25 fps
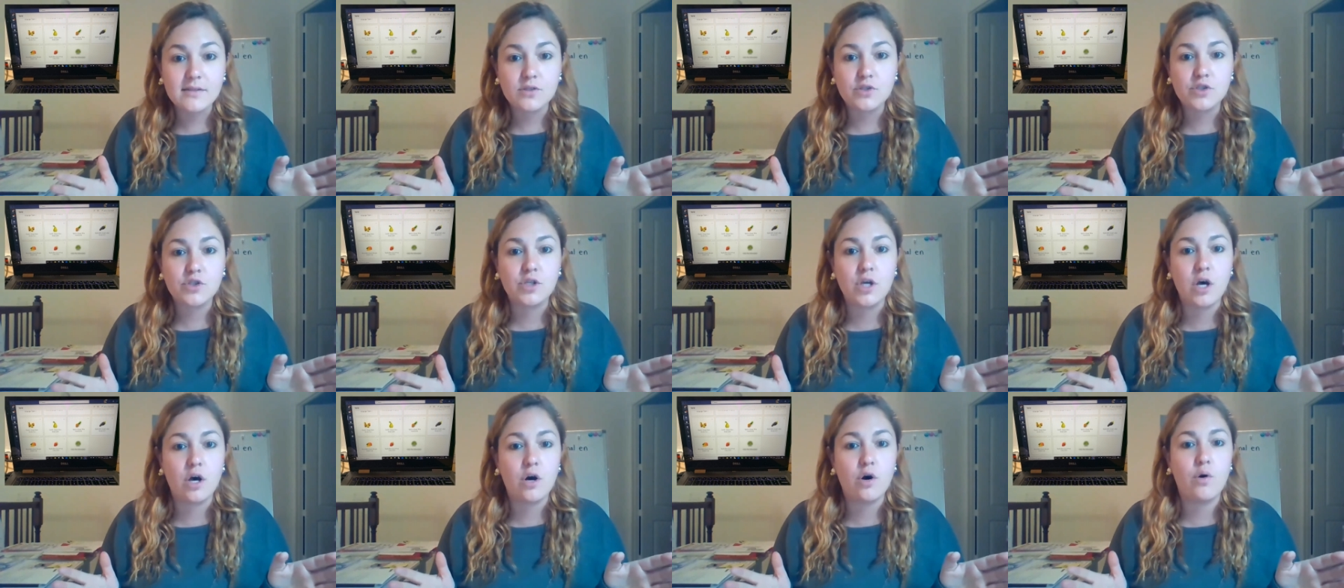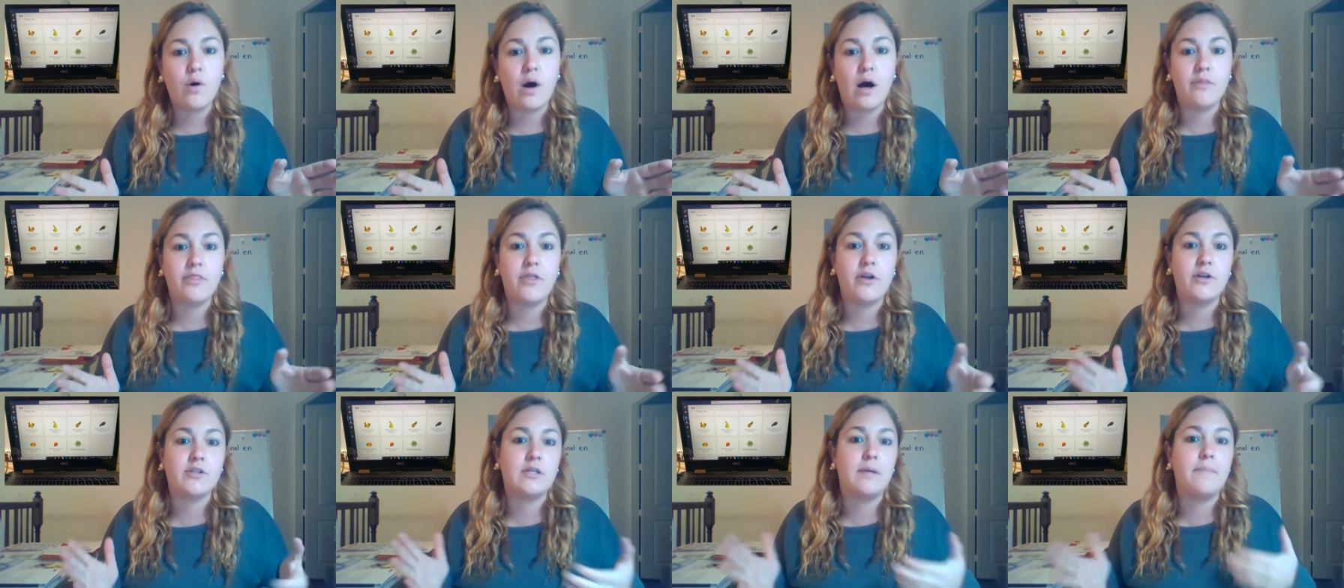so
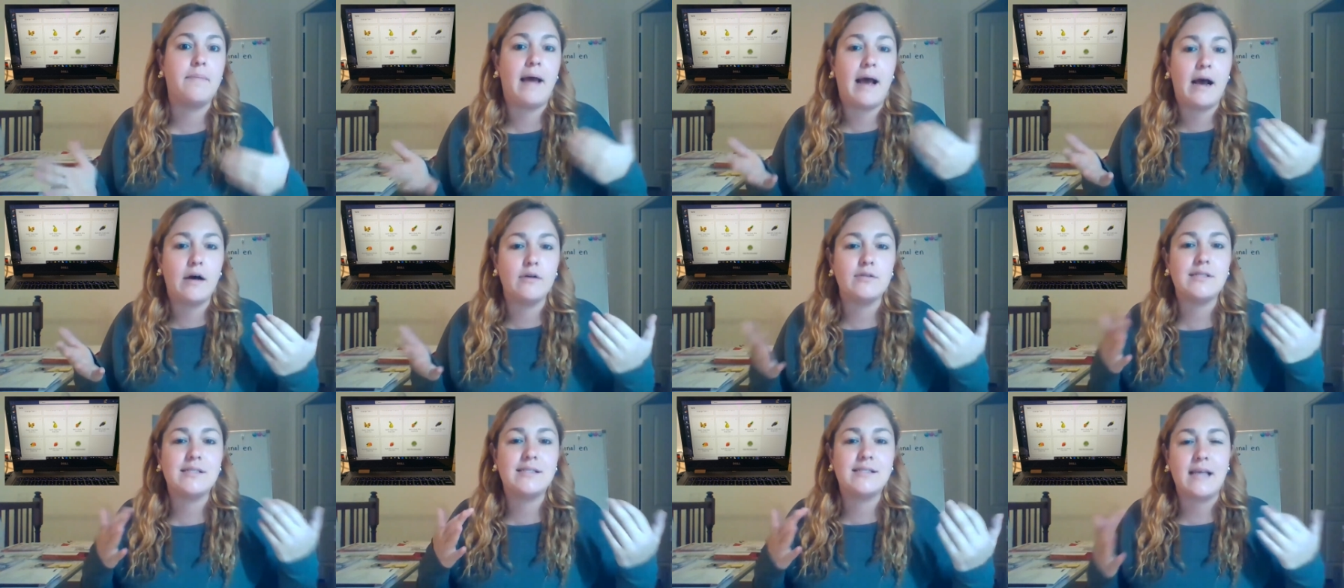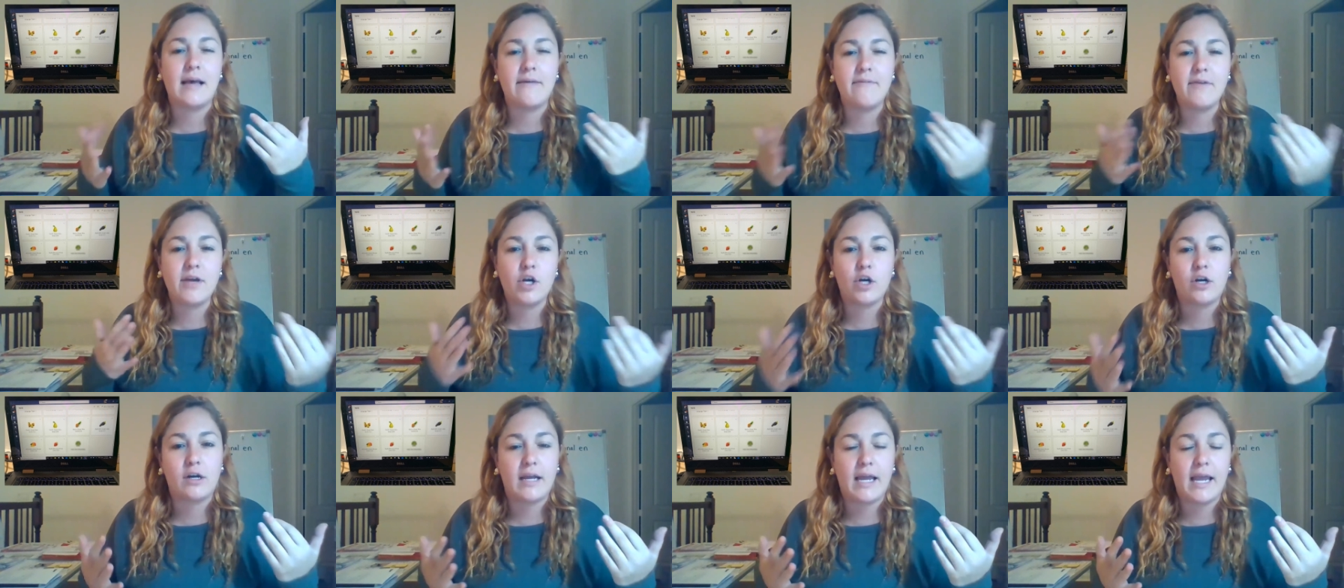there's about
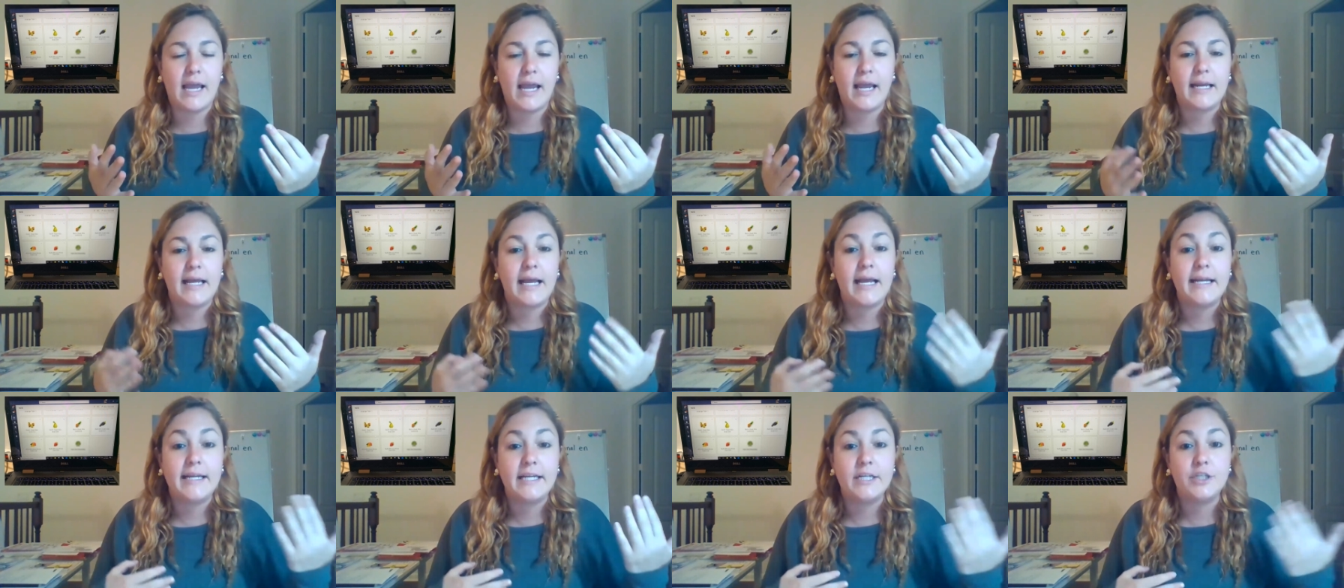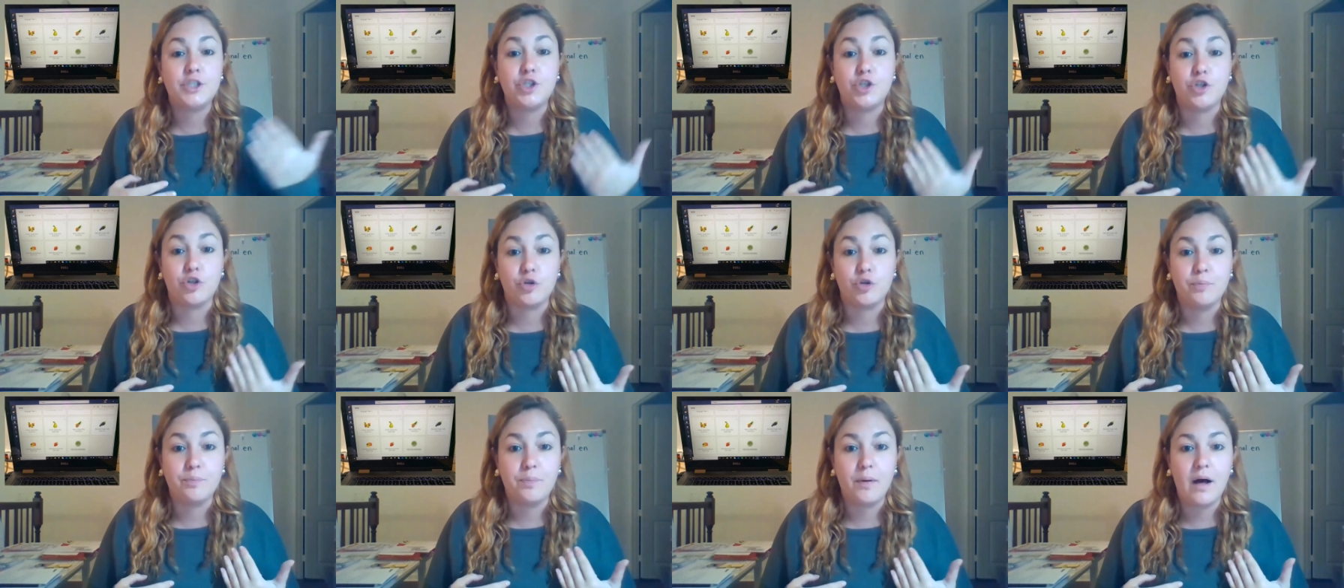7 or 8 in each
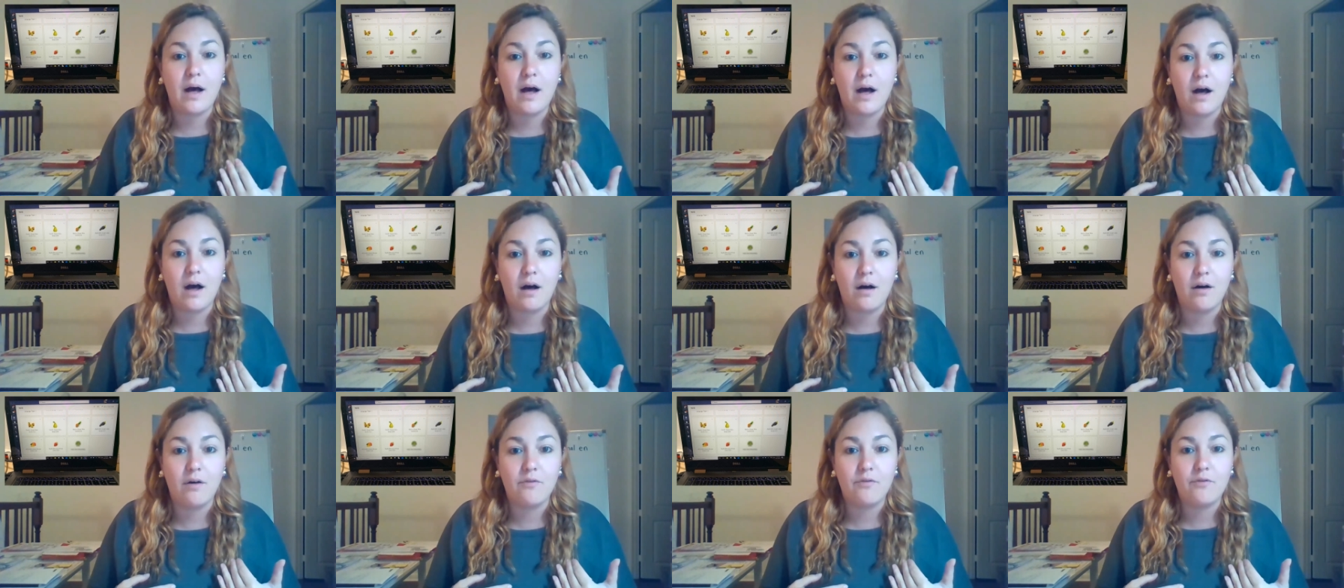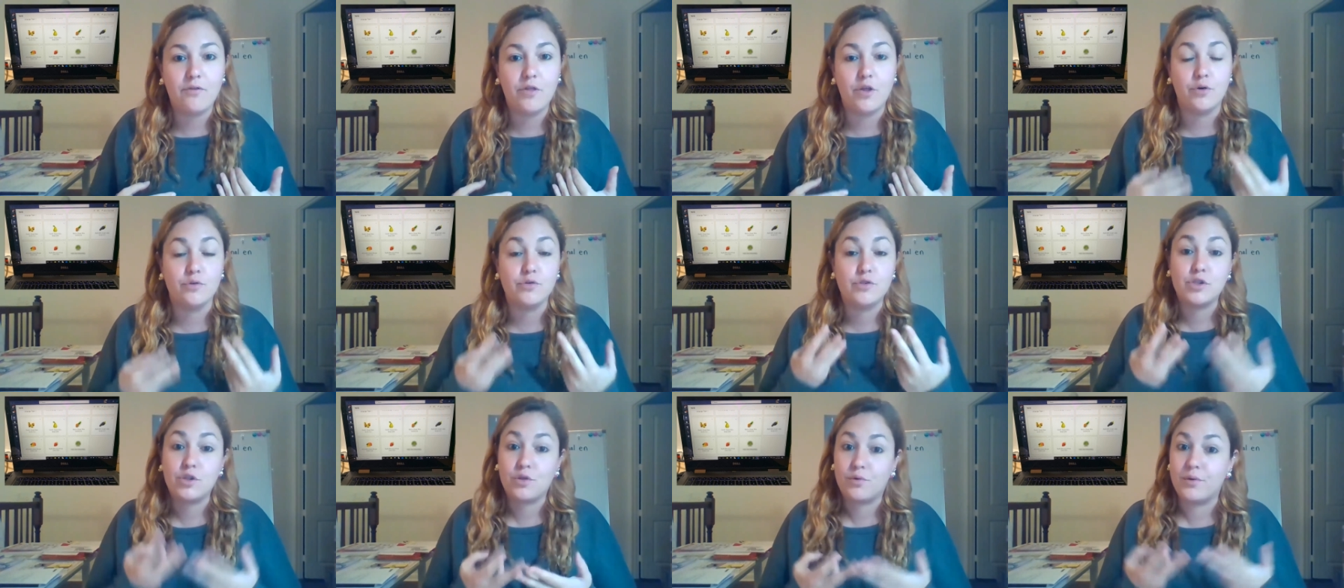group of
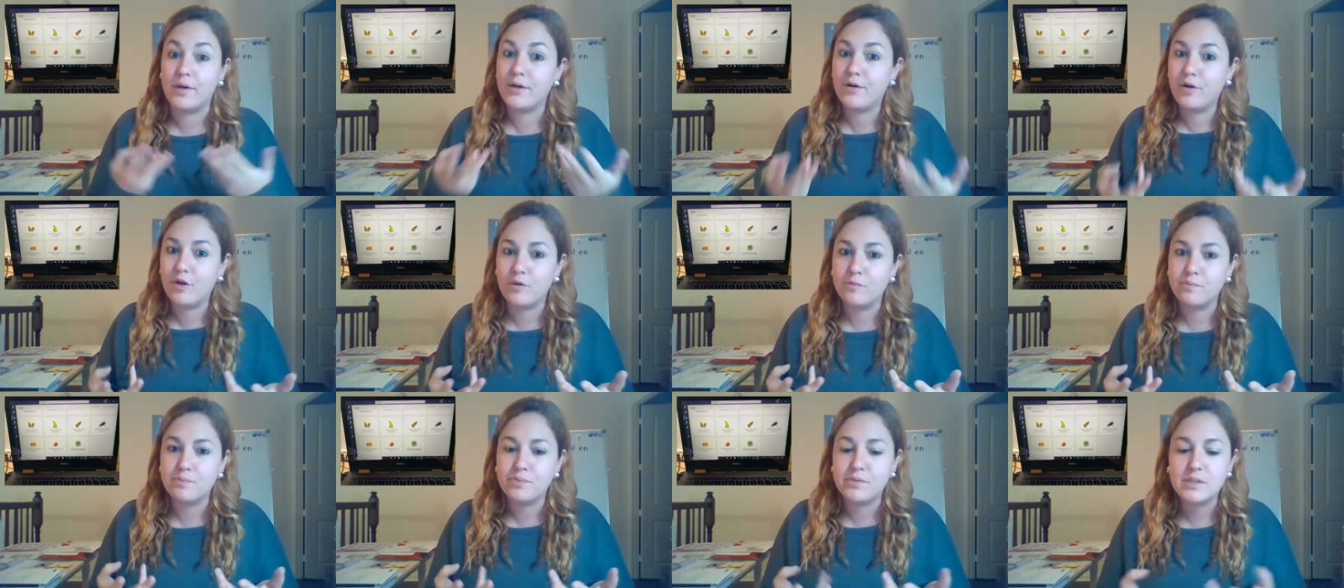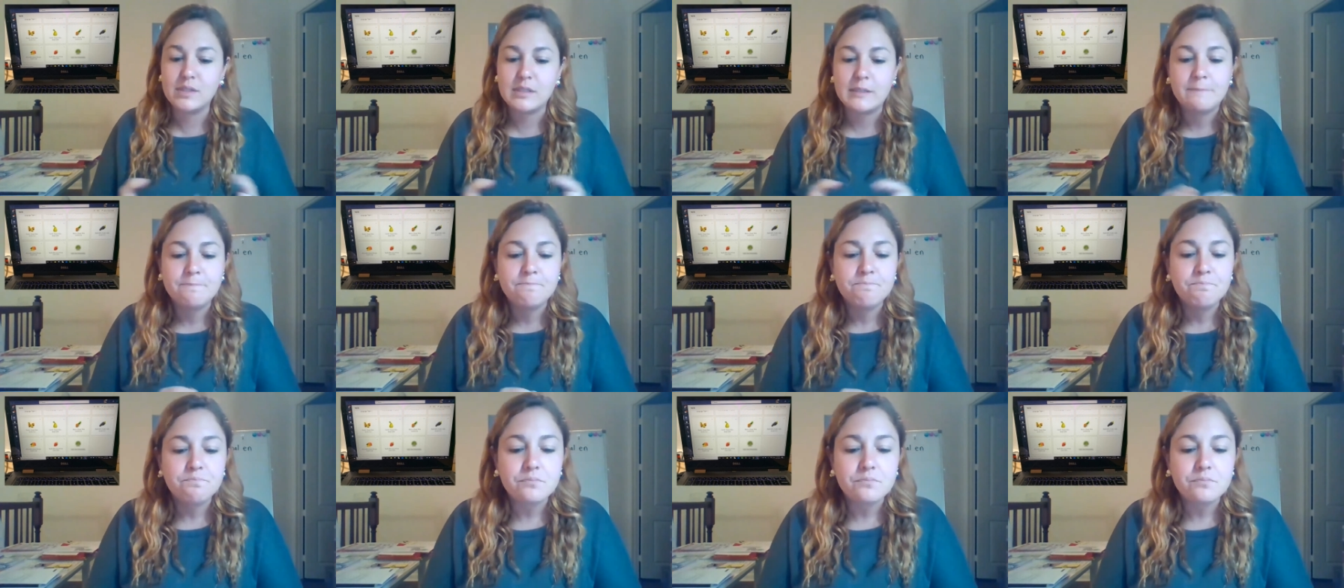those 3 groups.